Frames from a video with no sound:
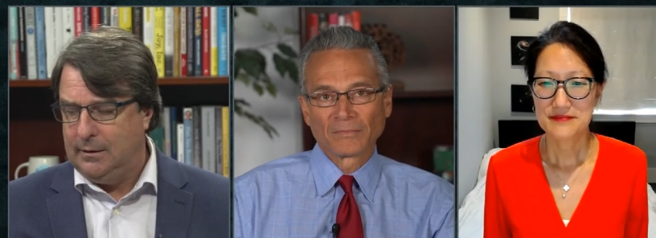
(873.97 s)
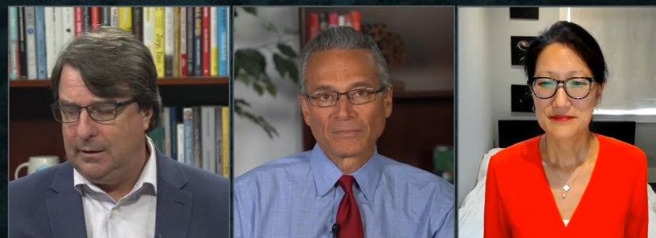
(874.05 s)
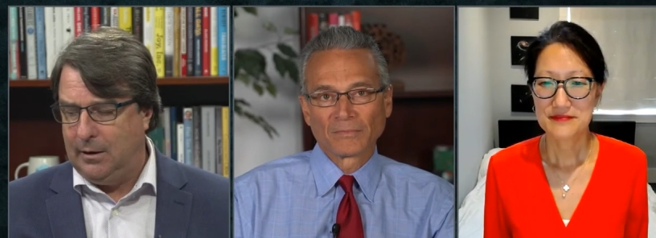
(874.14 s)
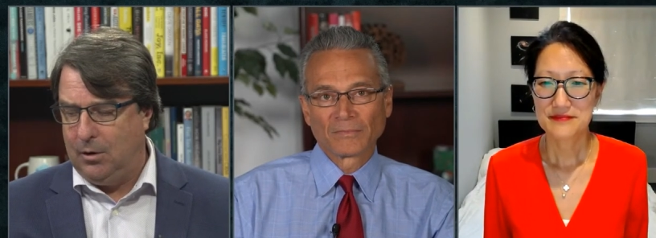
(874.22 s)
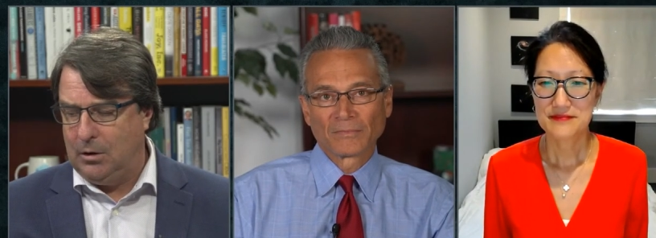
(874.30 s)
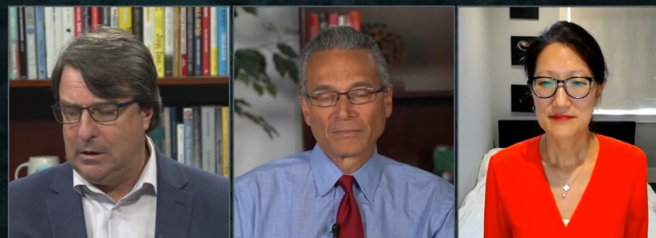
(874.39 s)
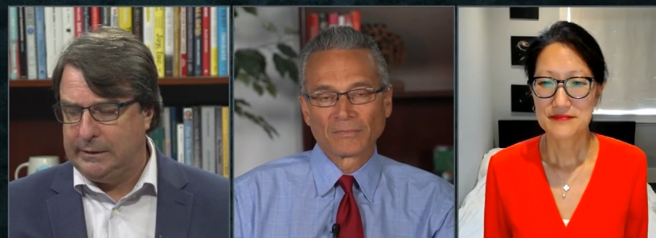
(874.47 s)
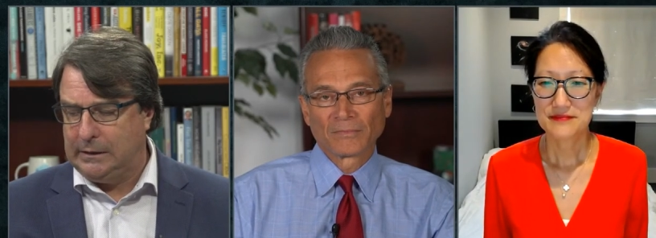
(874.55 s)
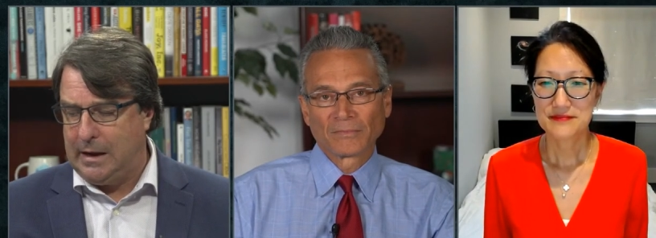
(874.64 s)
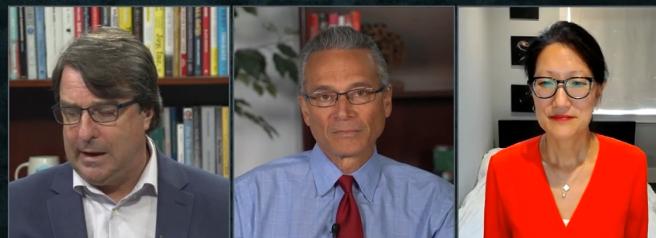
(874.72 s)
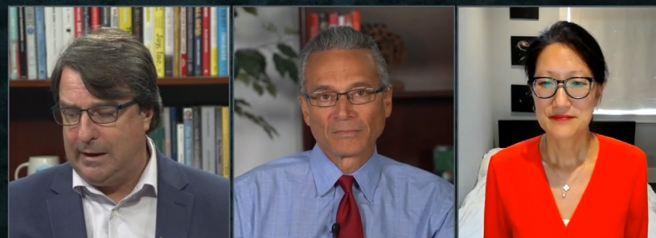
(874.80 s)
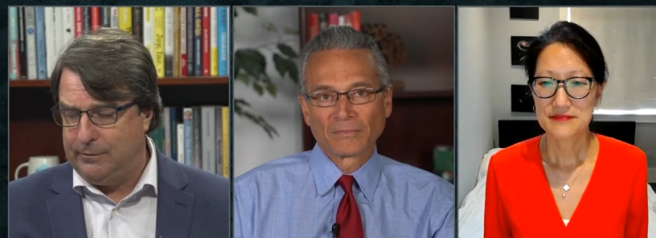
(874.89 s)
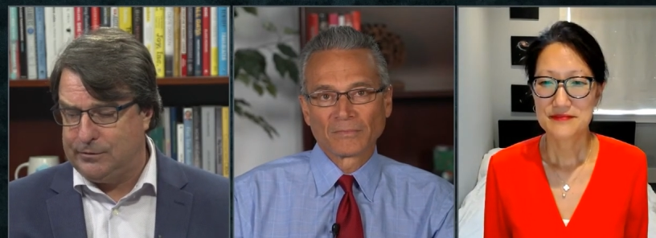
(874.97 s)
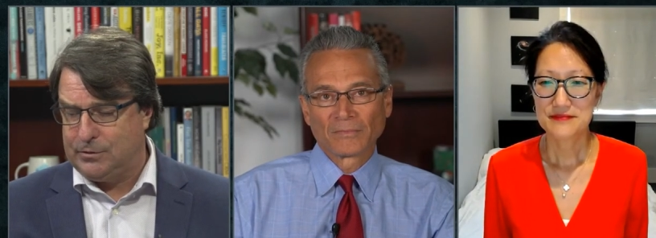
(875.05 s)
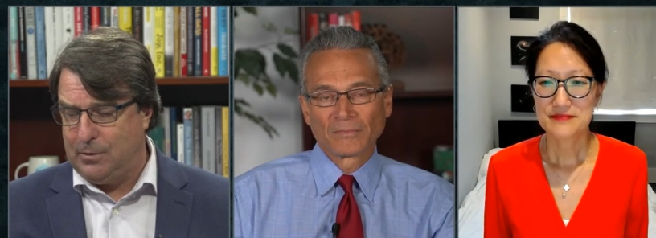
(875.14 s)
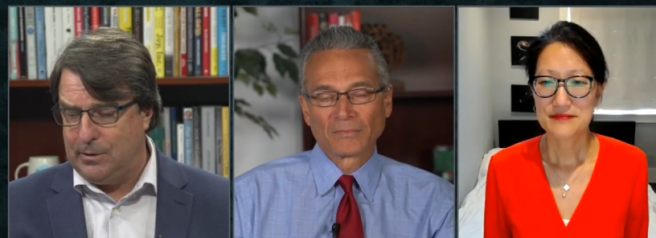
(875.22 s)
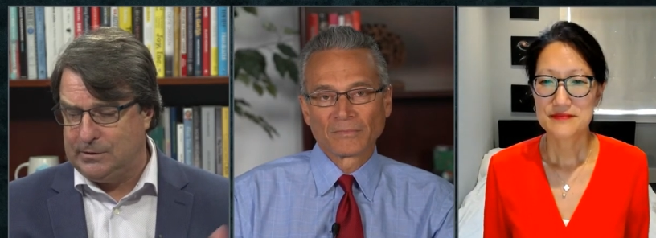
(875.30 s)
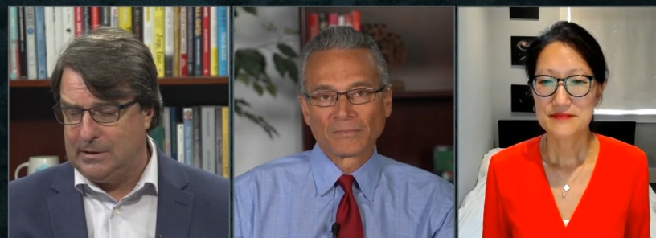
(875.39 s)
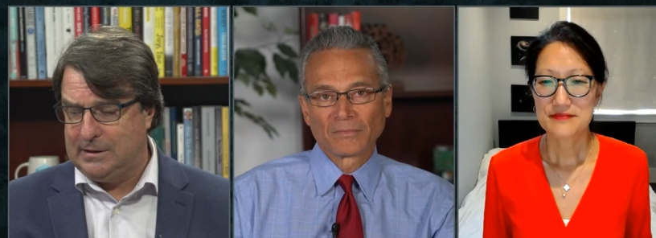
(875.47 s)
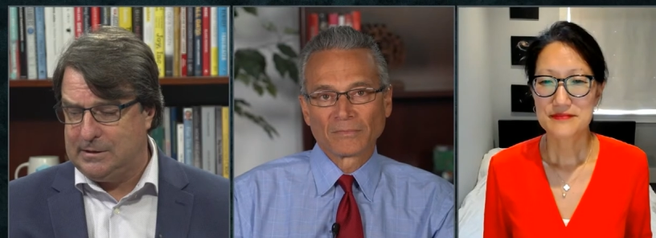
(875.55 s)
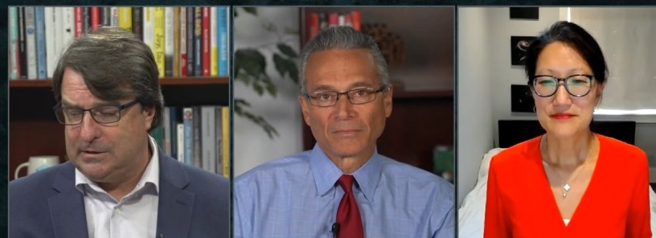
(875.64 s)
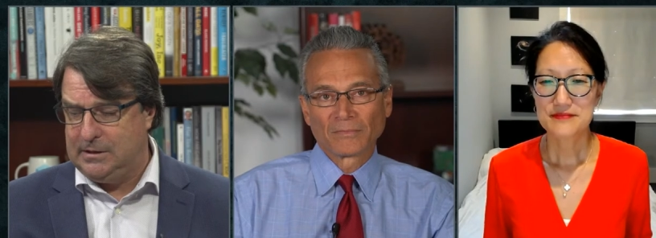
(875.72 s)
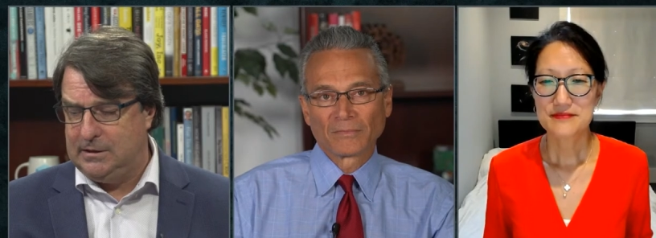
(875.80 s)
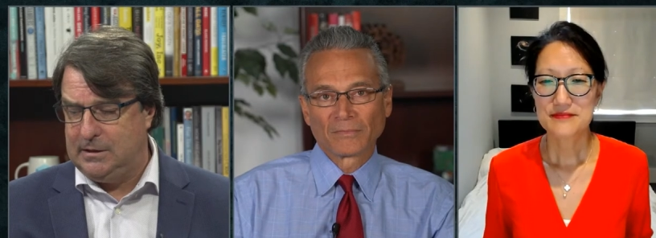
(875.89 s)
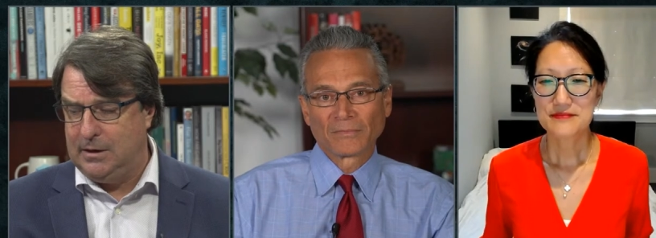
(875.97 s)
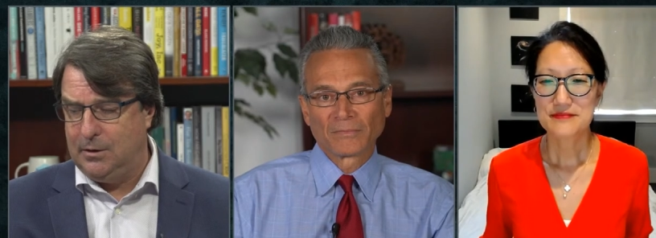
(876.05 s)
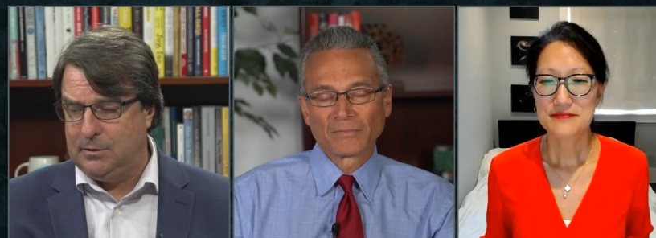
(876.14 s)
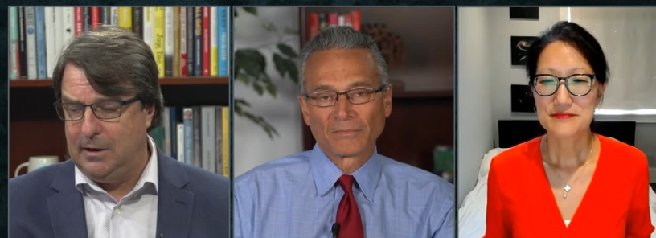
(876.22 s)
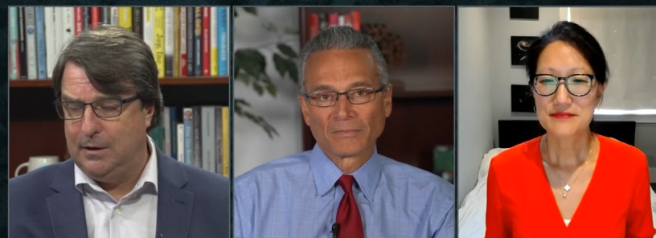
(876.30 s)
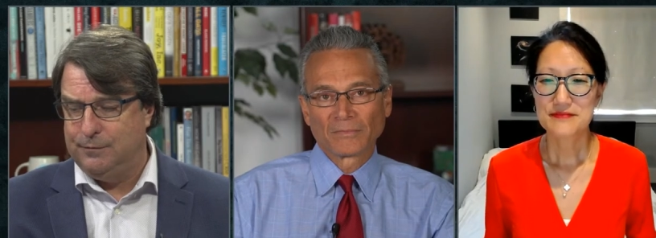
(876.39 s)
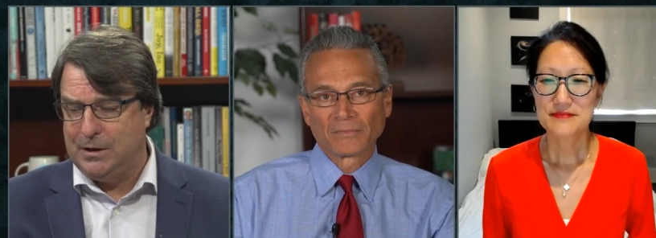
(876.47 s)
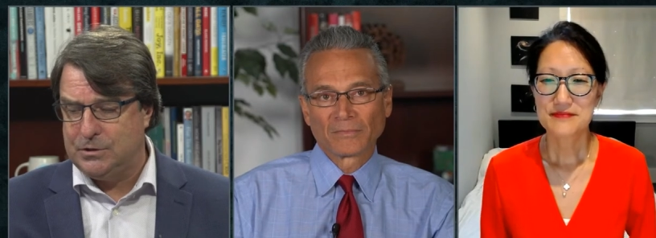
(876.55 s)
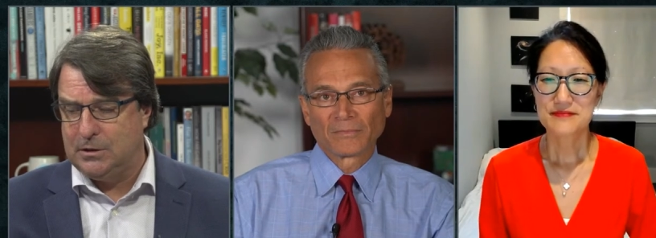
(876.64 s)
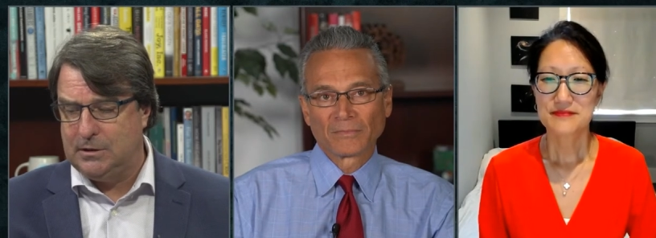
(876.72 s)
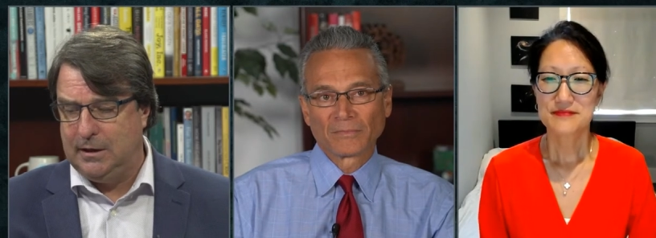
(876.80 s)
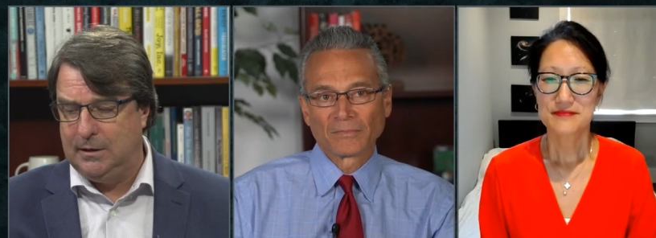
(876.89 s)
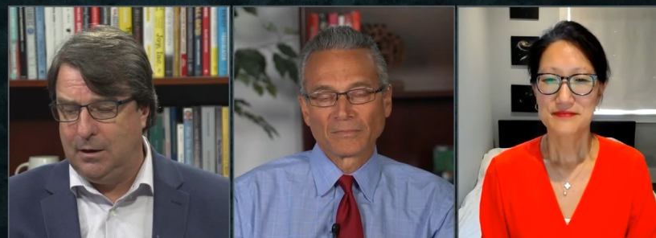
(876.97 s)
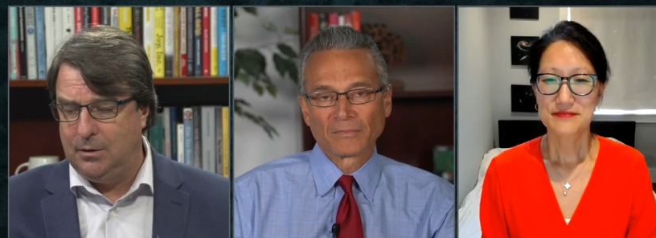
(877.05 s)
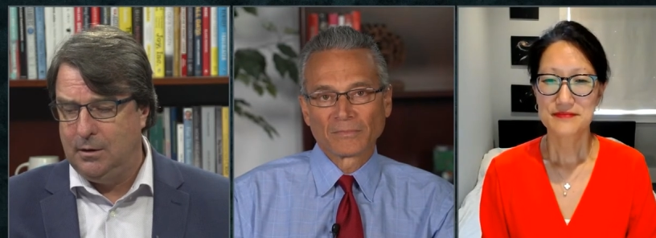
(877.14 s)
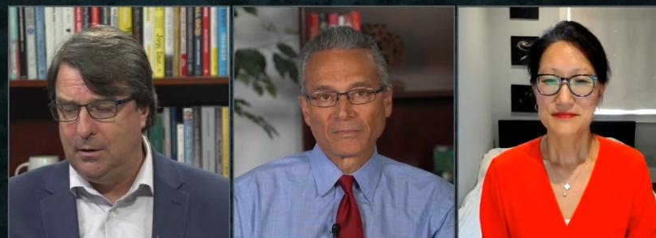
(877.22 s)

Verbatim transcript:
Speaker 1: All online, and of course, and you get the C T O innovation keynote